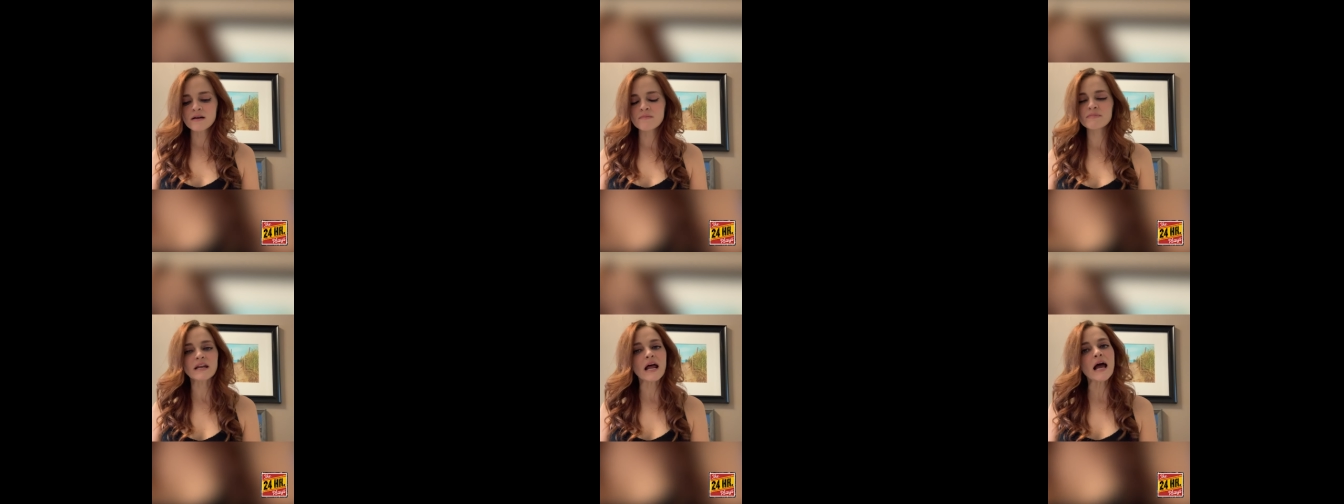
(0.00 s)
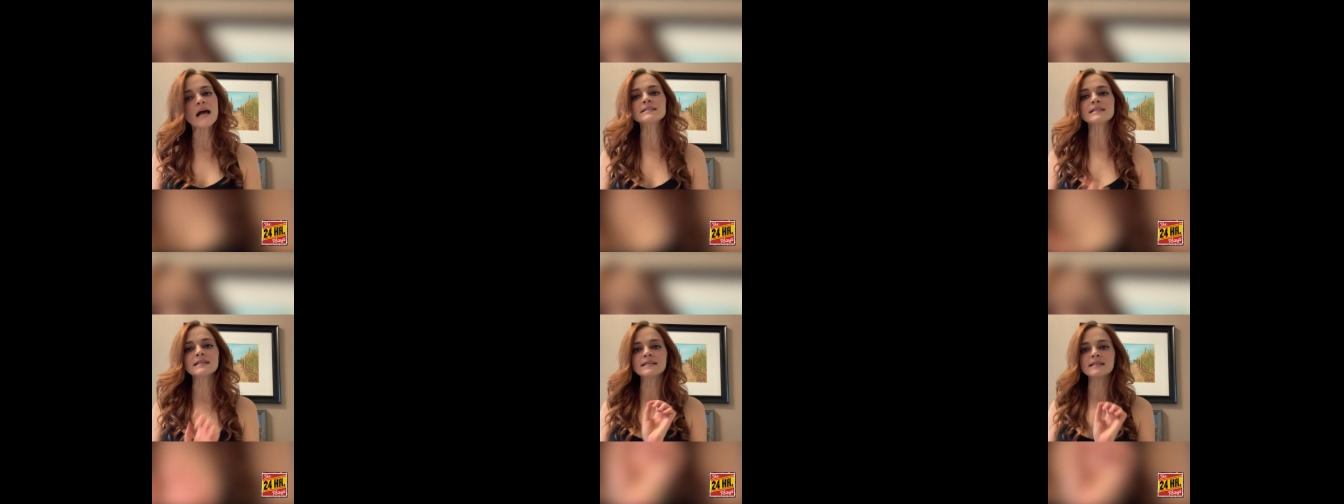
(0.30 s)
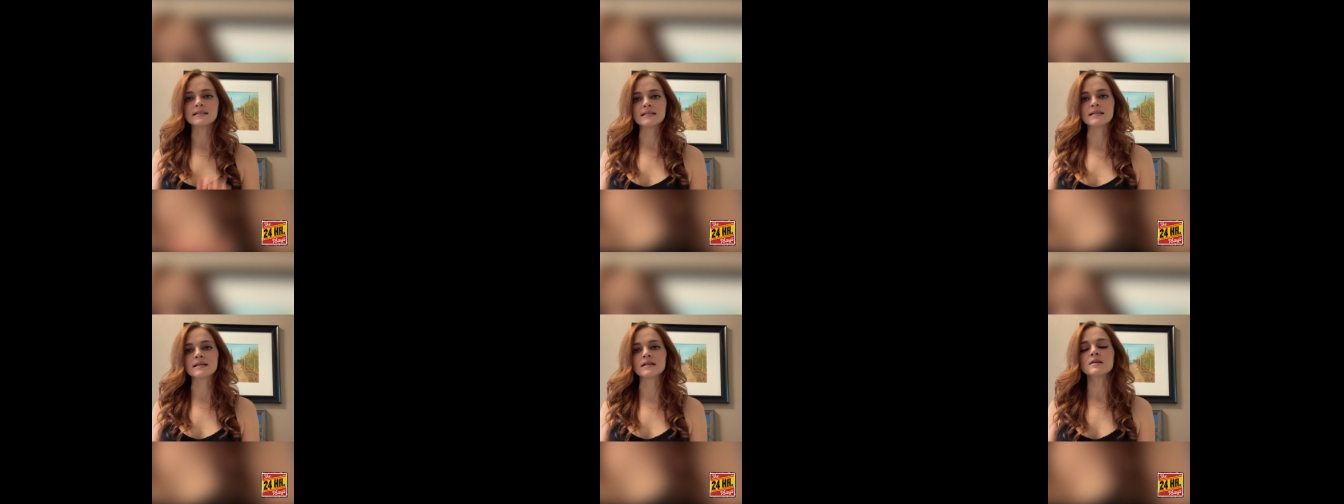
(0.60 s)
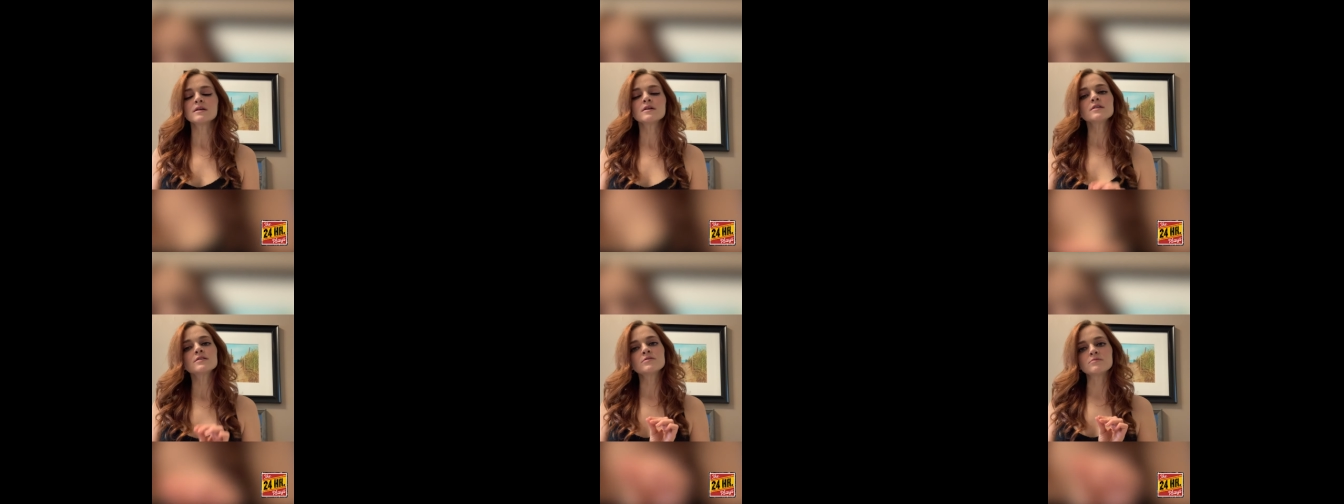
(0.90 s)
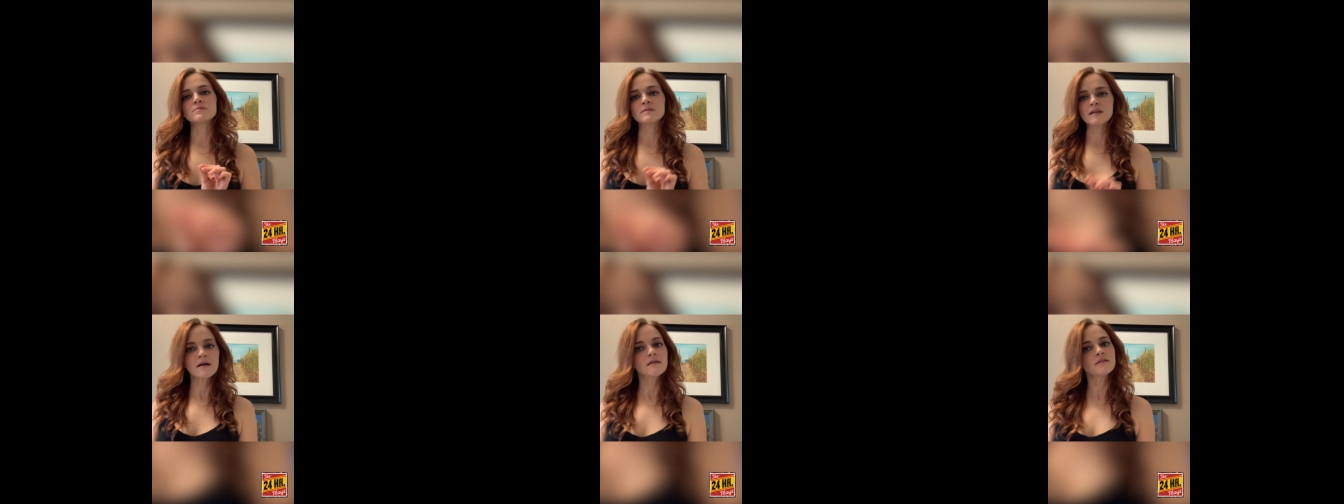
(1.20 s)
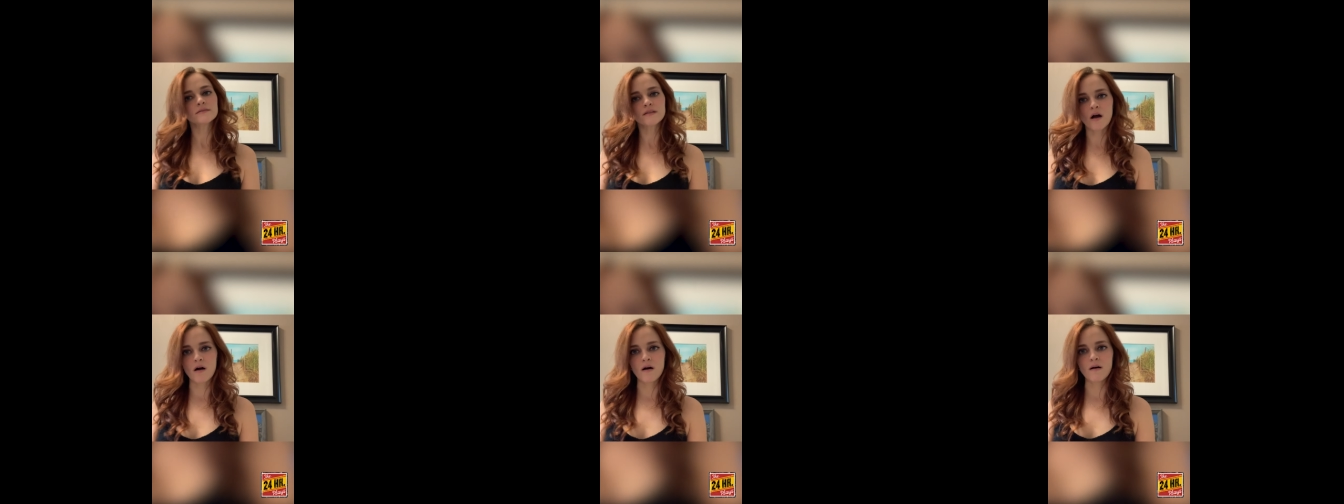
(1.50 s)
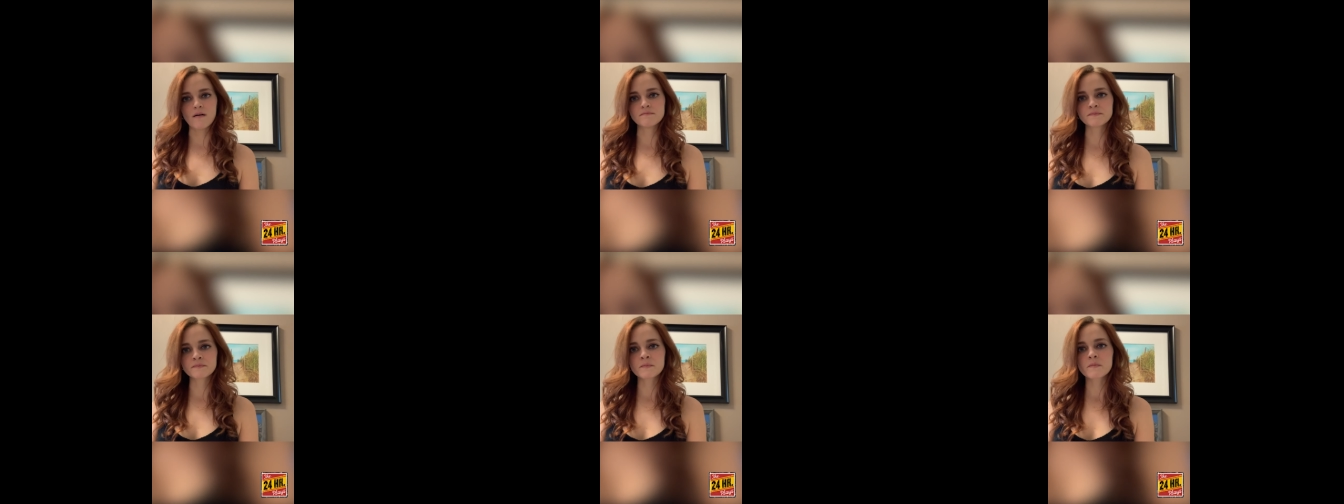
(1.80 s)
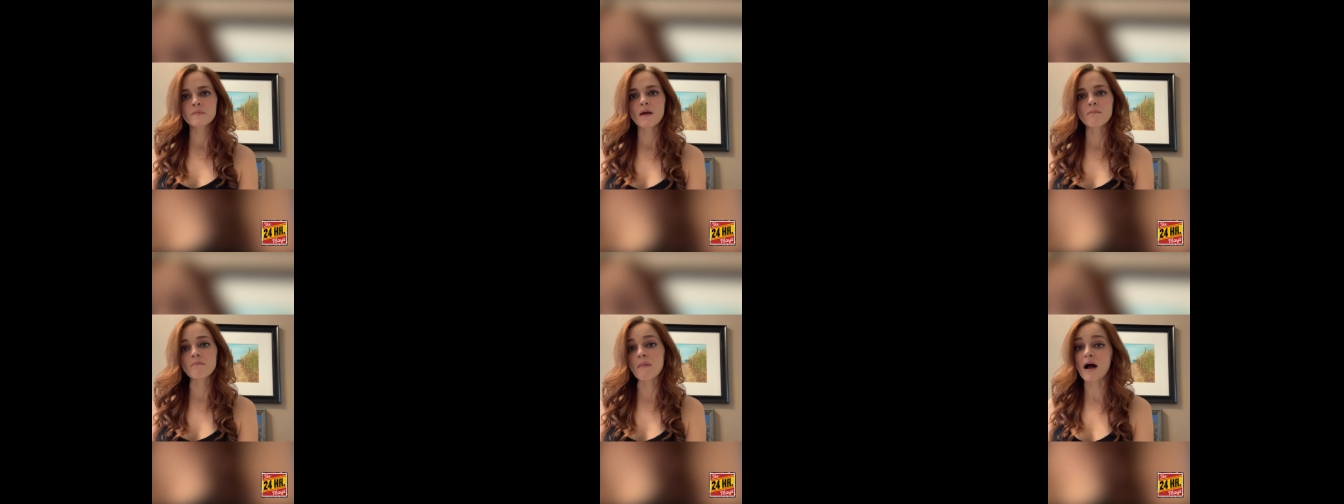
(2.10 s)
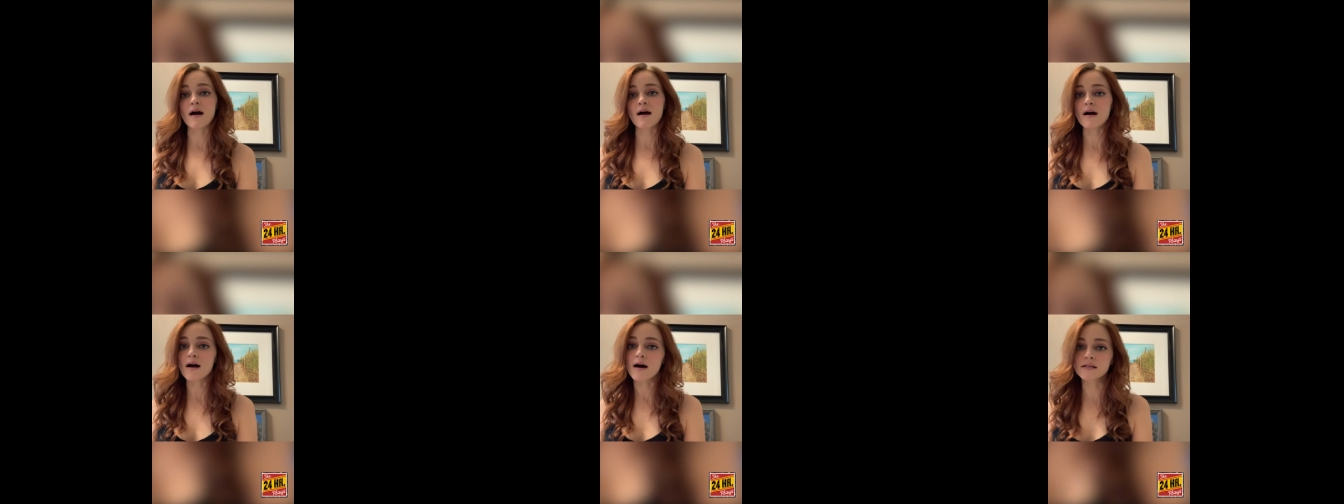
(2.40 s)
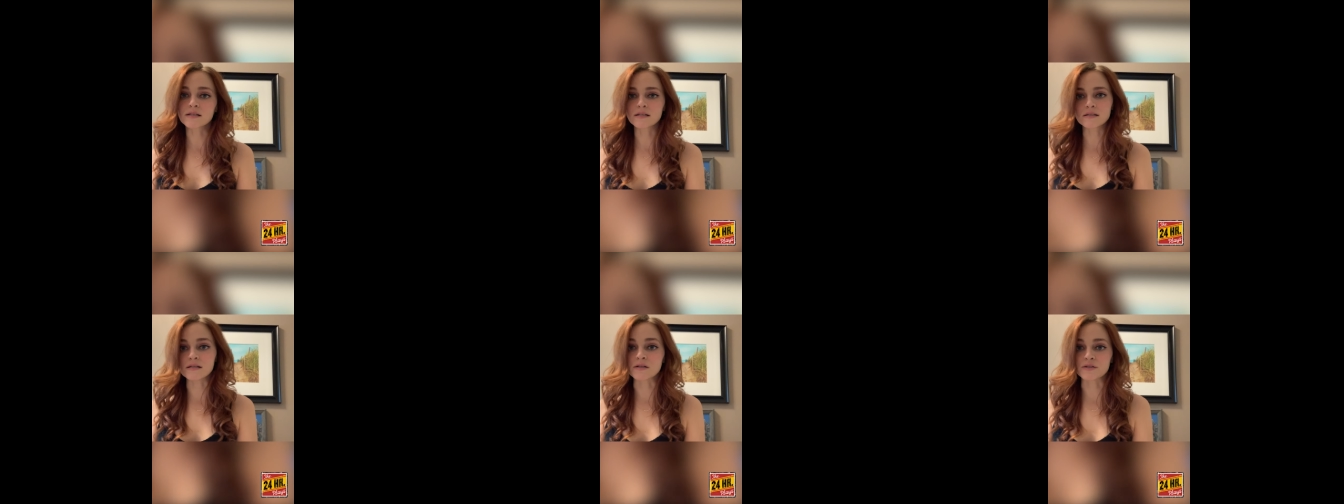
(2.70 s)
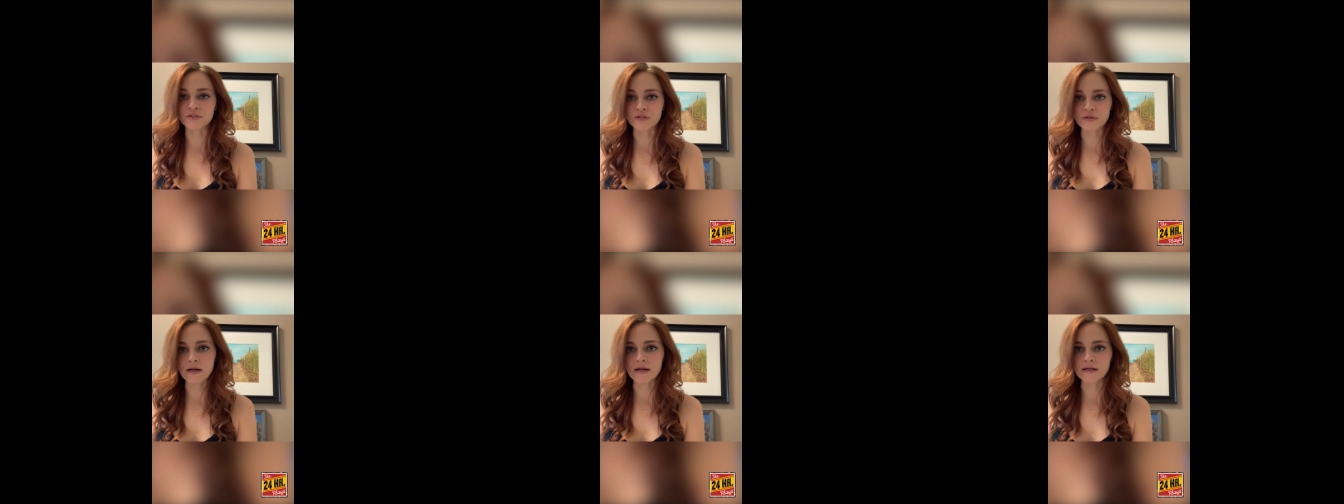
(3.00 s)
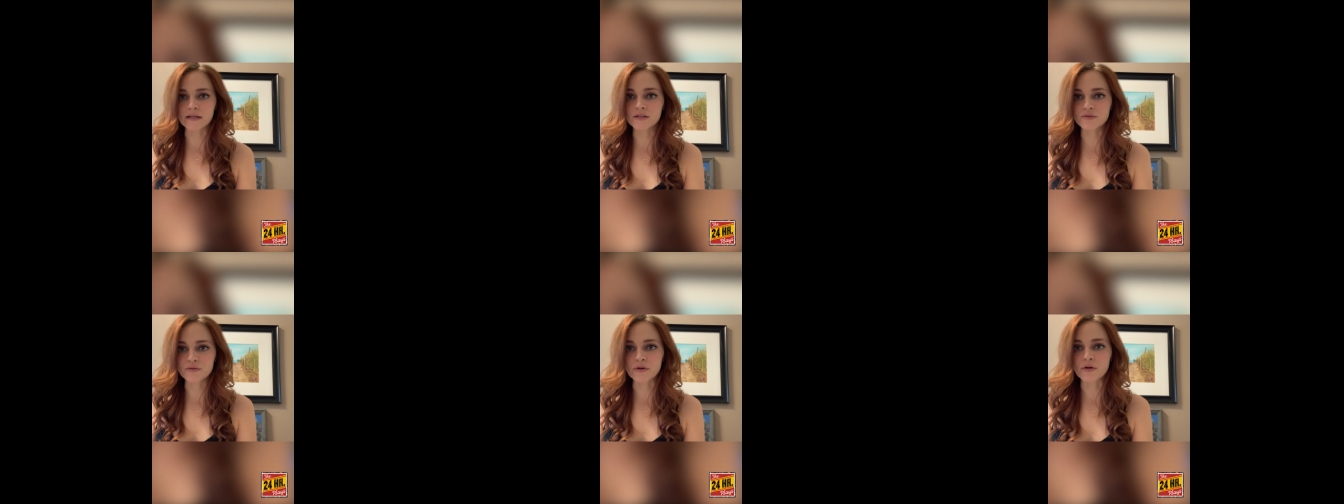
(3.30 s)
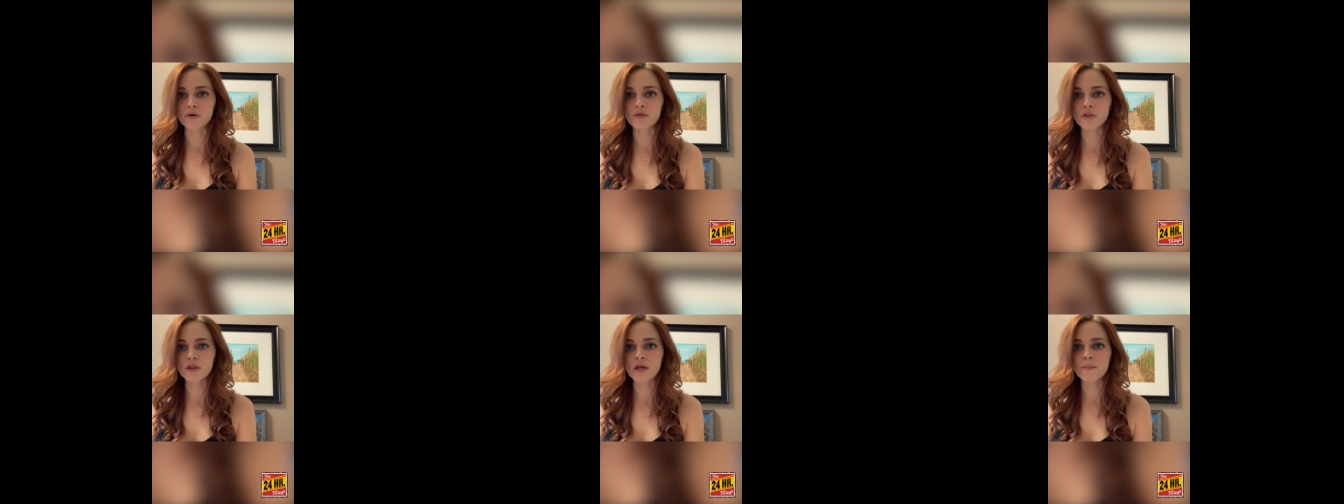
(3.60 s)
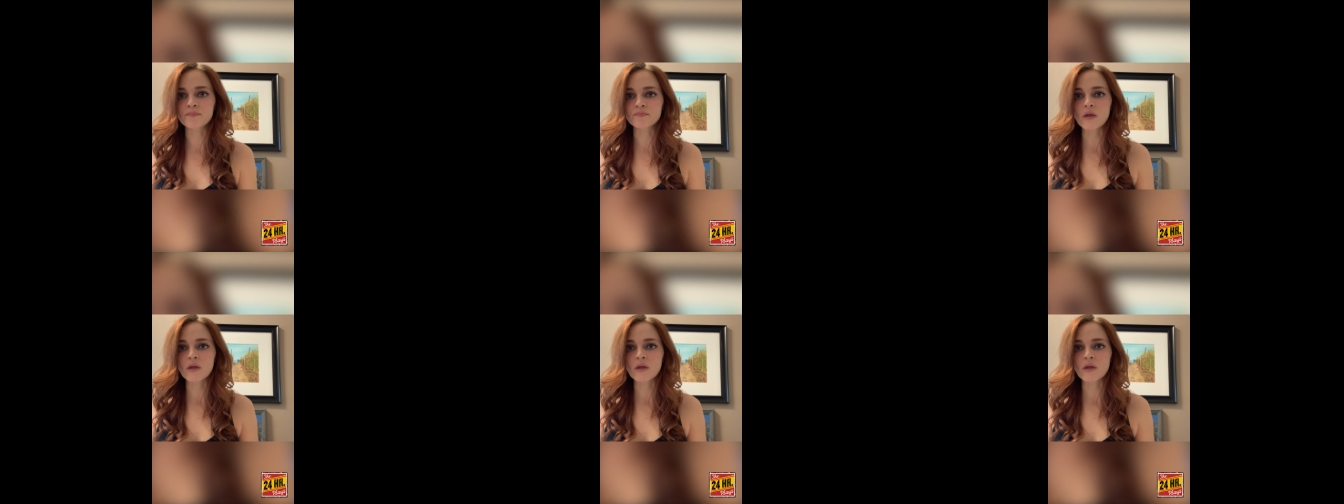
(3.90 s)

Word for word: But I needed to tell y'all my unadulterated truth